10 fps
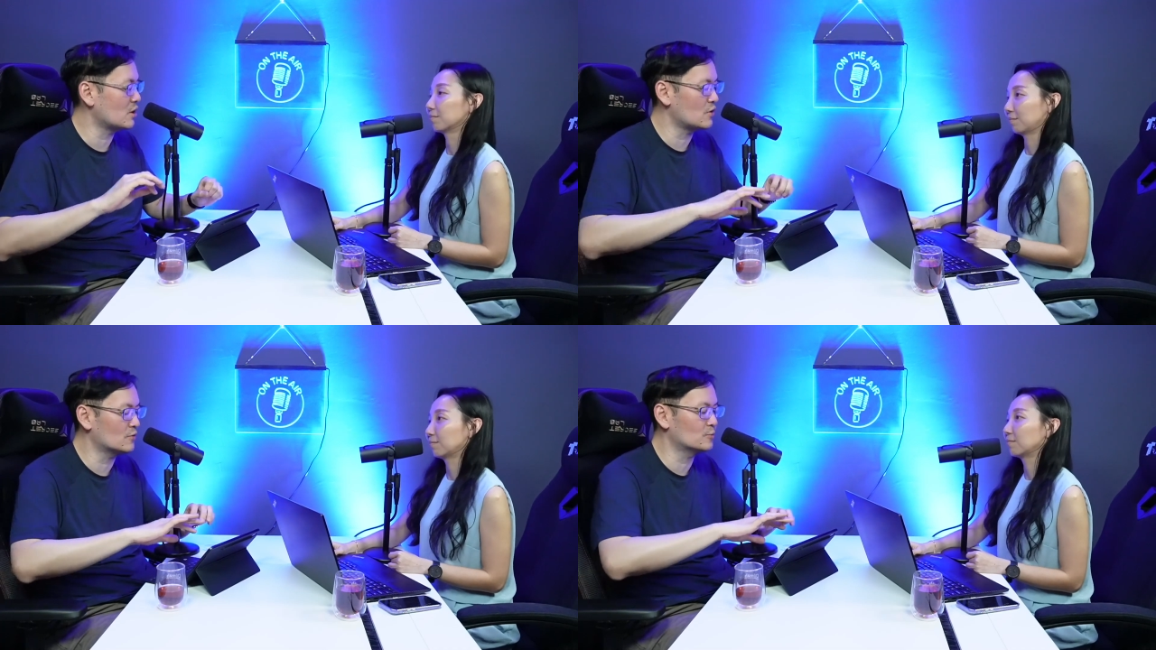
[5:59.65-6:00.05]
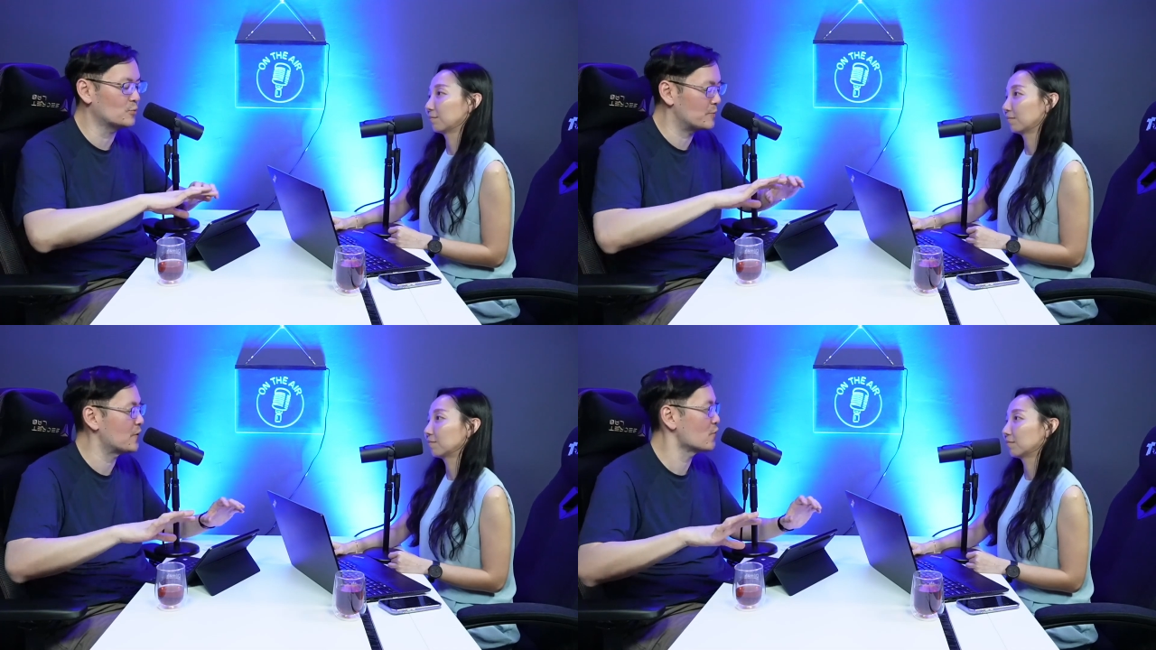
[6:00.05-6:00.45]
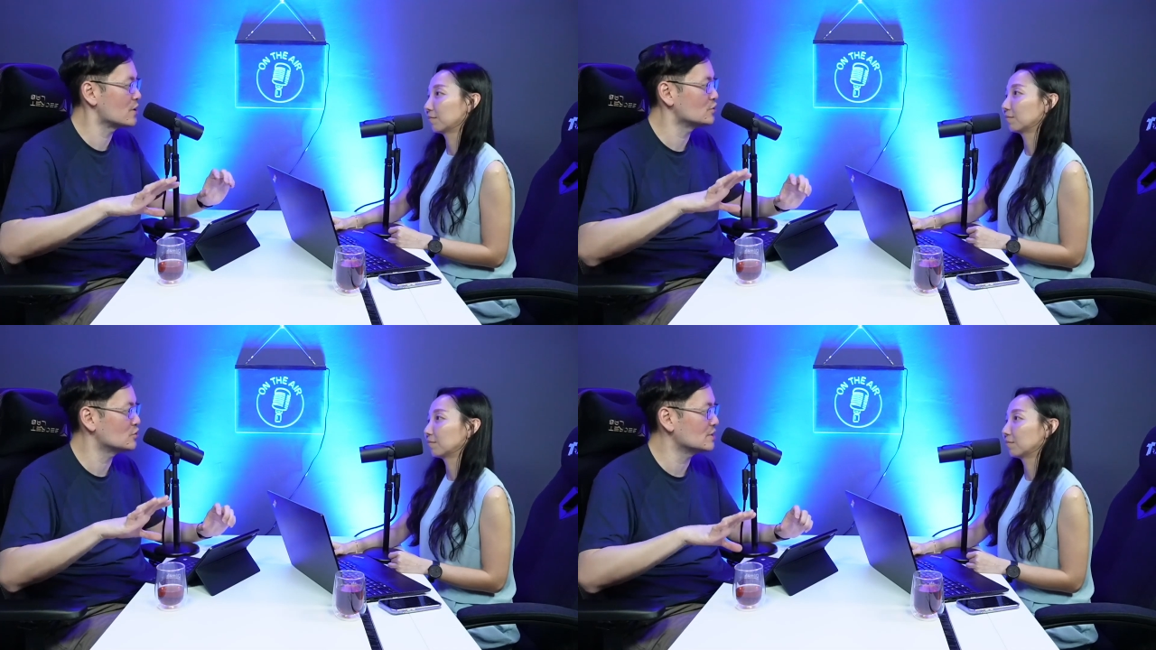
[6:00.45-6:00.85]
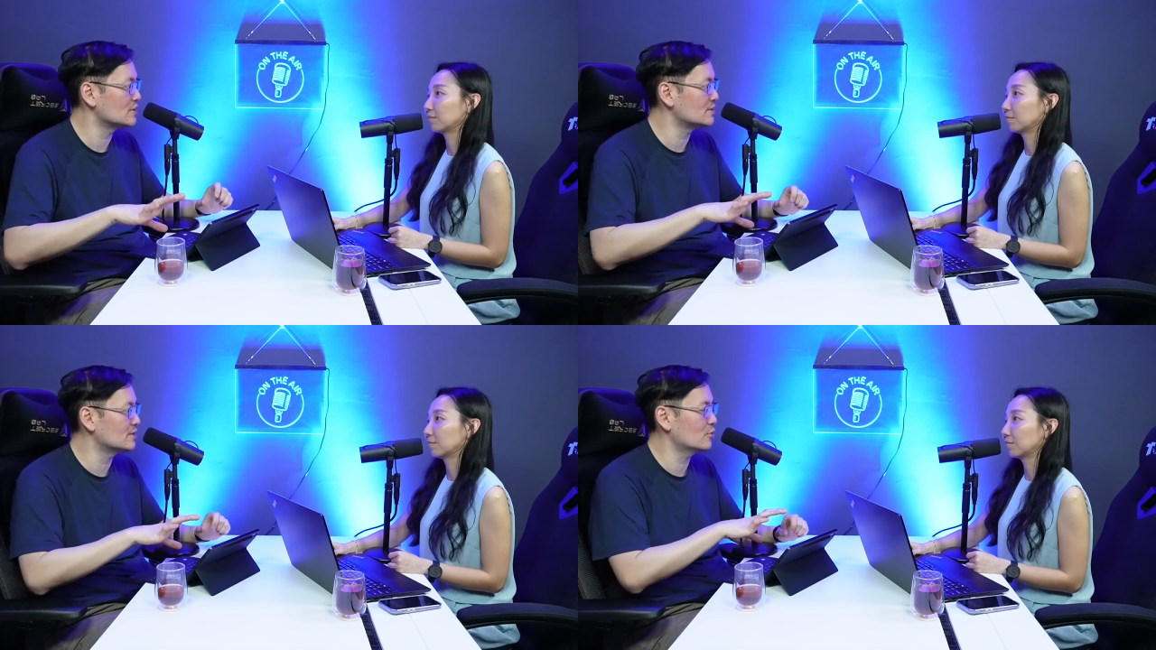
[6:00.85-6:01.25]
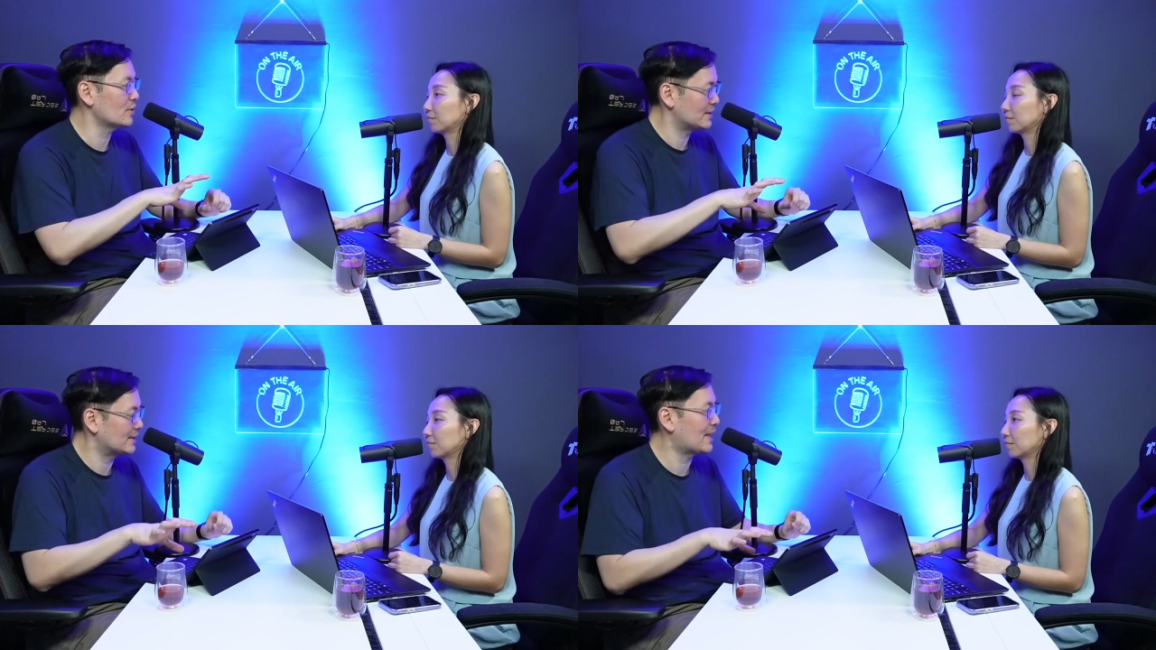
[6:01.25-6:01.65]
Speaker 1: of preparation look at
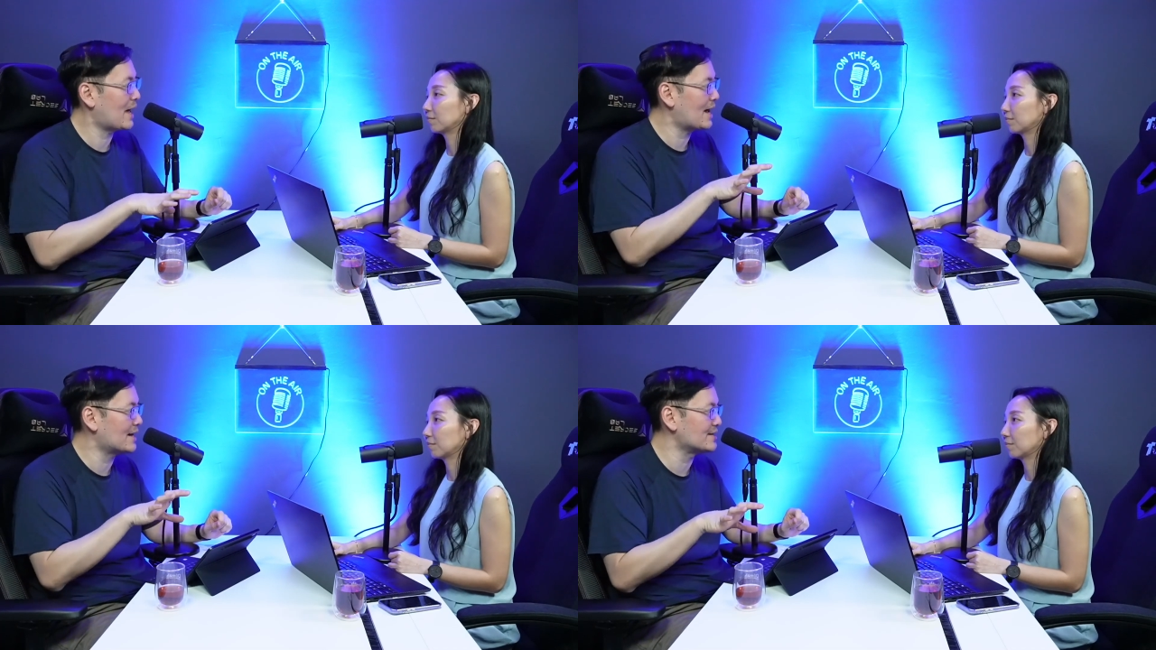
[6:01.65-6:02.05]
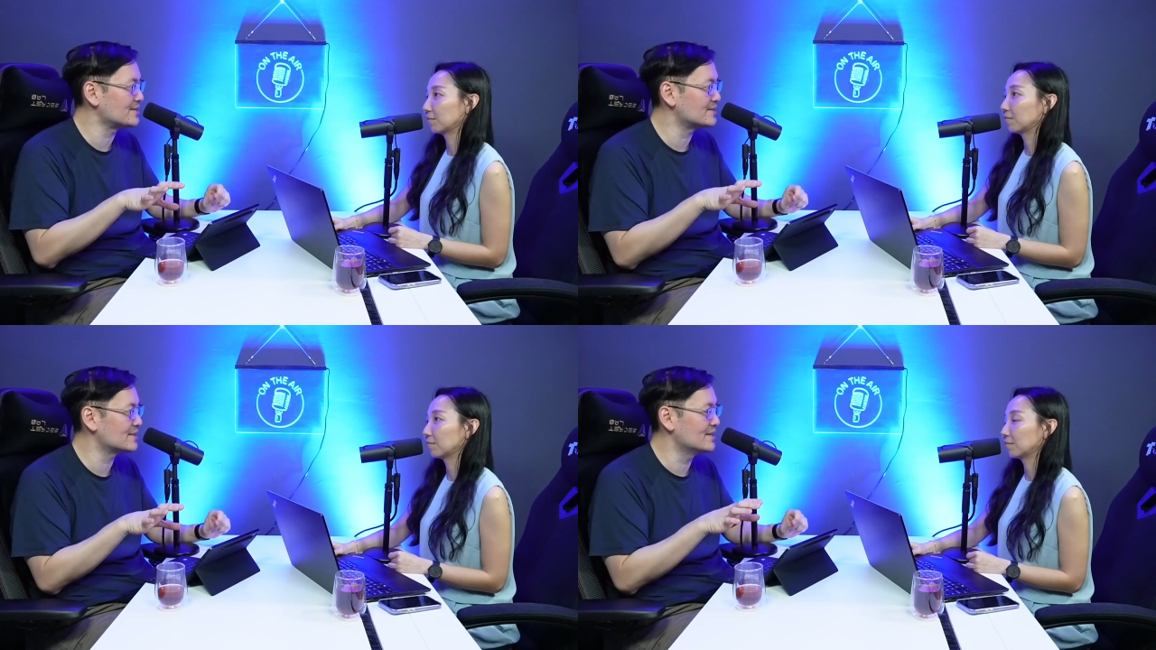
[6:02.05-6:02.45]
the lines